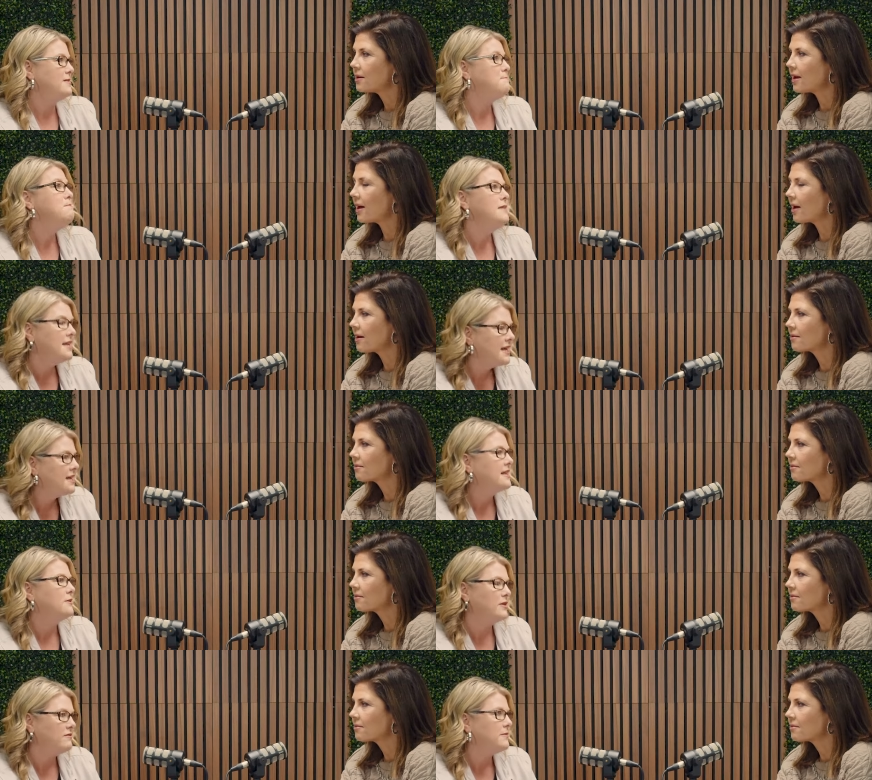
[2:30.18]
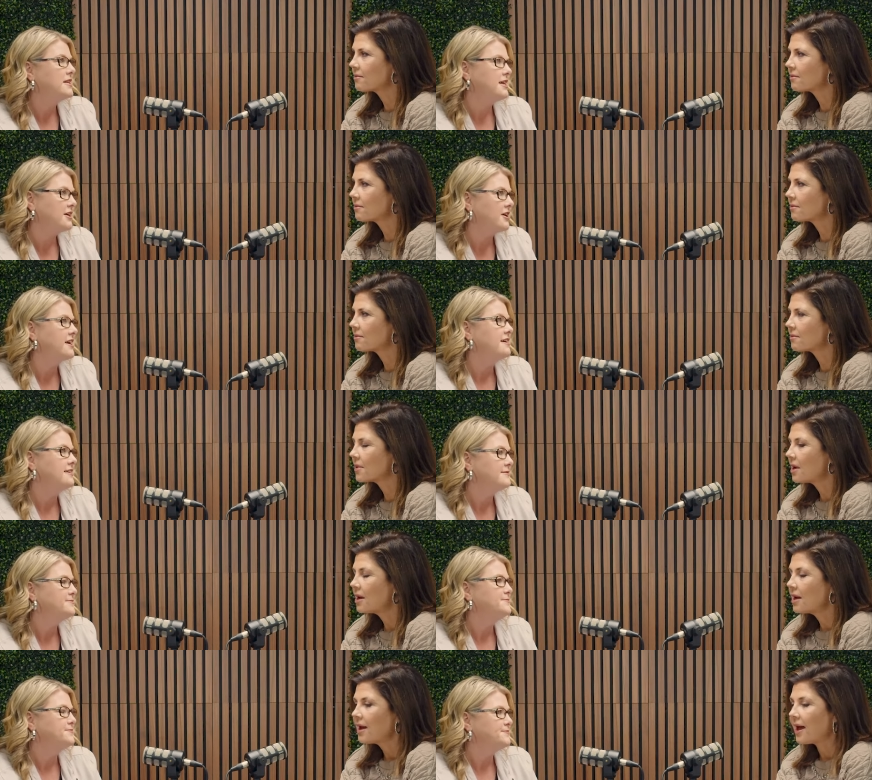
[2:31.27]
Speaker 1: yeah. many that we've been hearing.
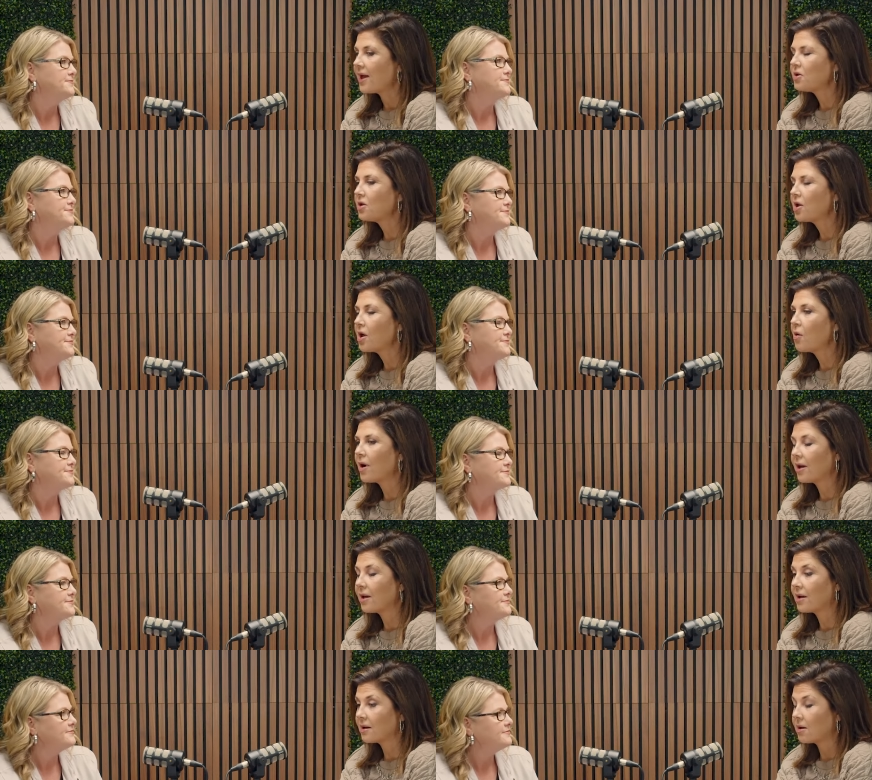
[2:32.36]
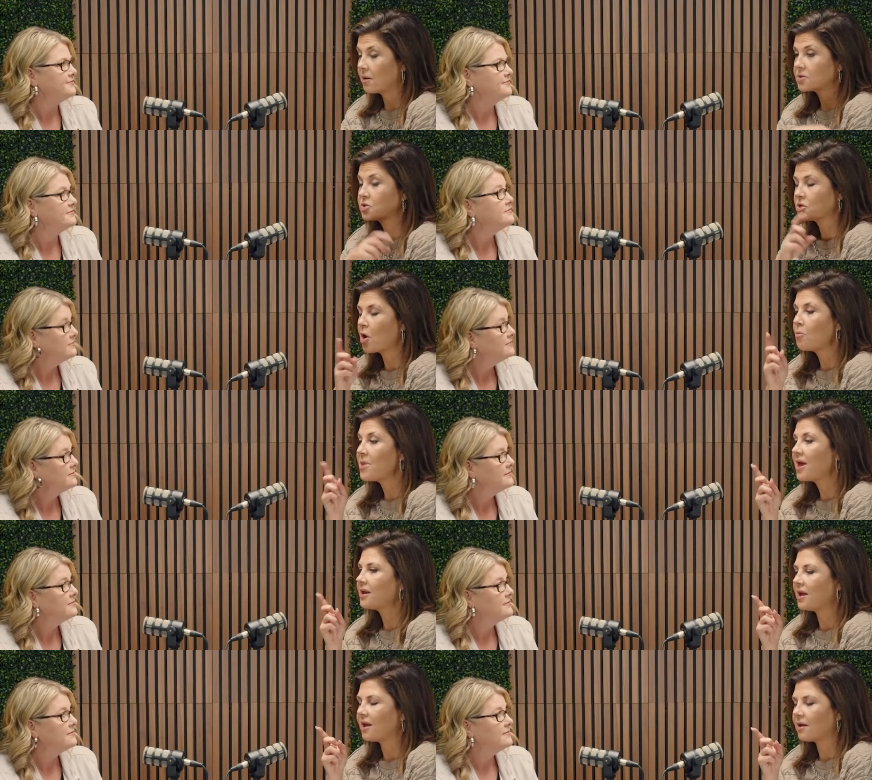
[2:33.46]
Speaker 2: And you know, I so
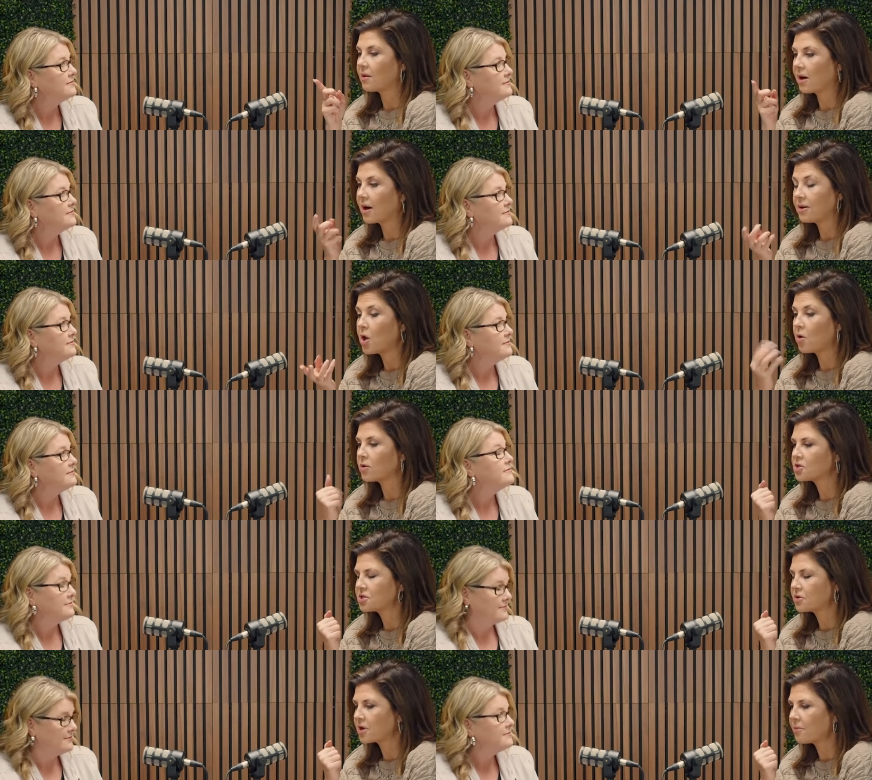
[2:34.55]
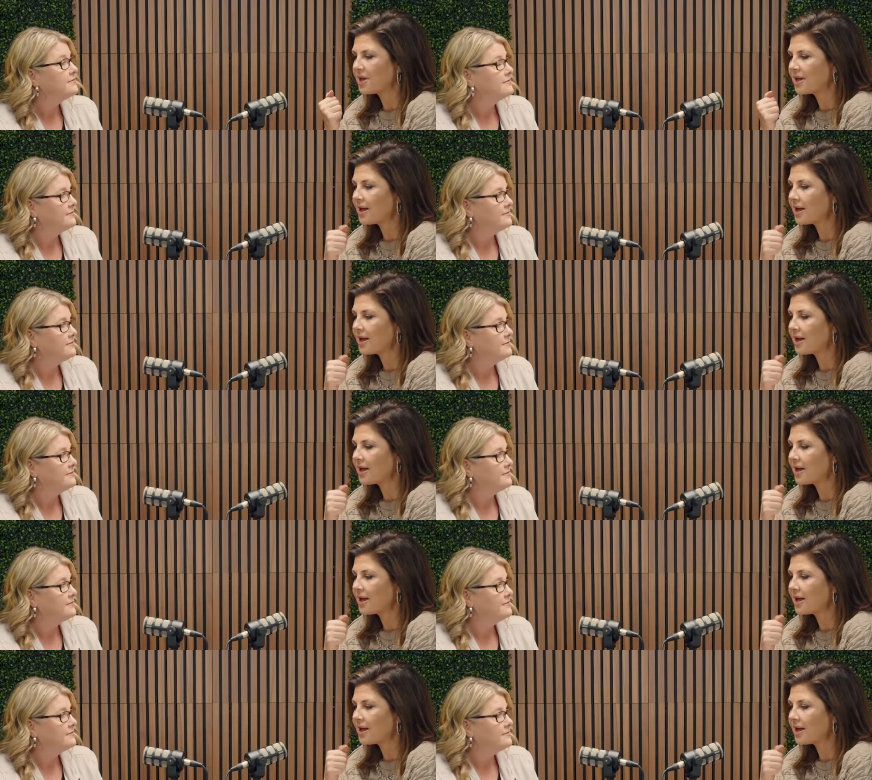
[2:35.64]
many I know are still coming